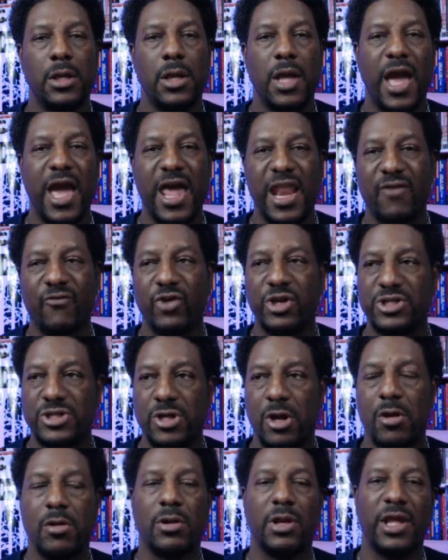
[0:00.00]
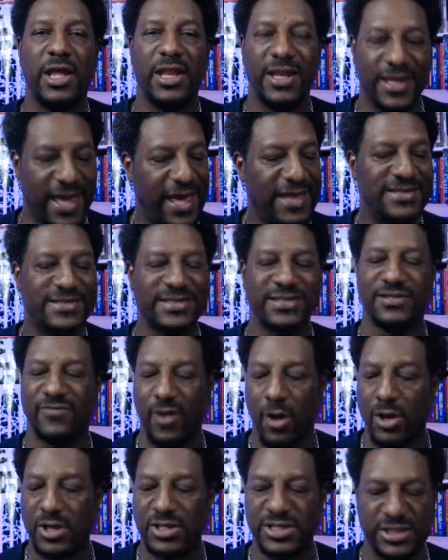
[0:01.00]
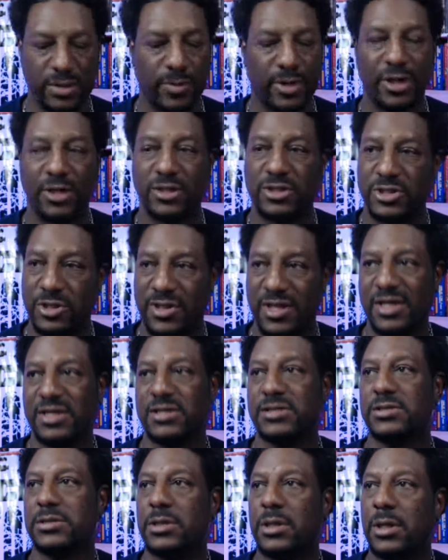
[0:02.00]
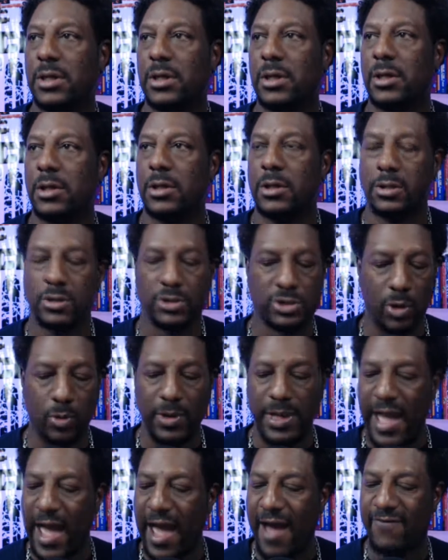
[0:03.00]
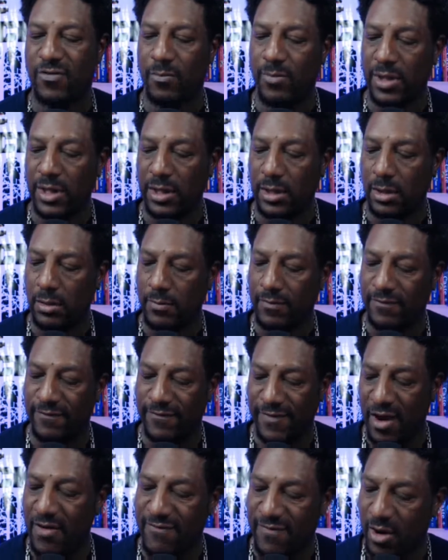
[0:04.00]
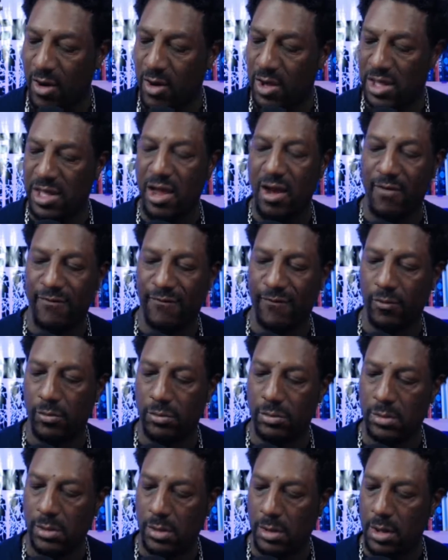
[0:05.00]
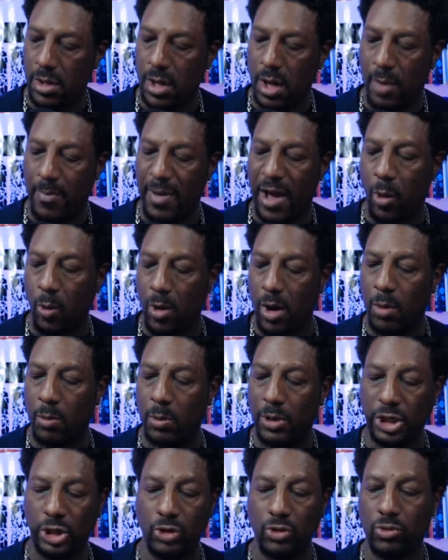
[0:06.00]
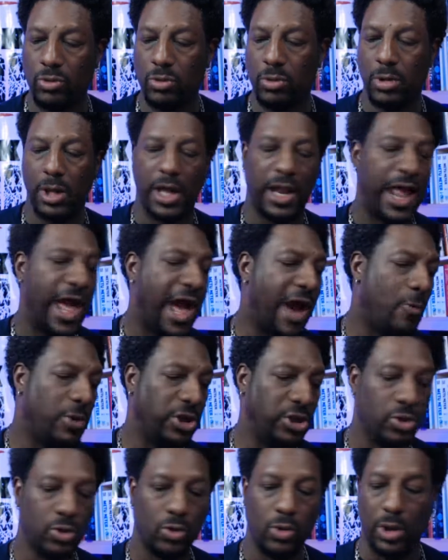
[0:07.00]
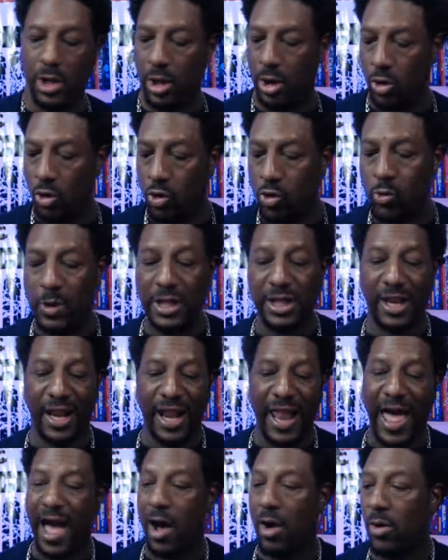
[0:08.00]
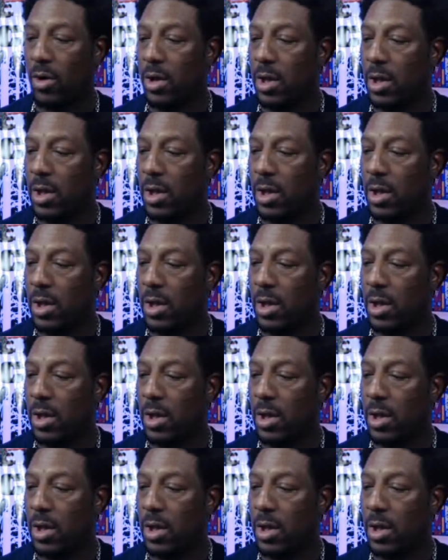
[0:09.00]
at every turn in cases very similar to this. So we have to be very, very careful about what we do and how we do it and who we allow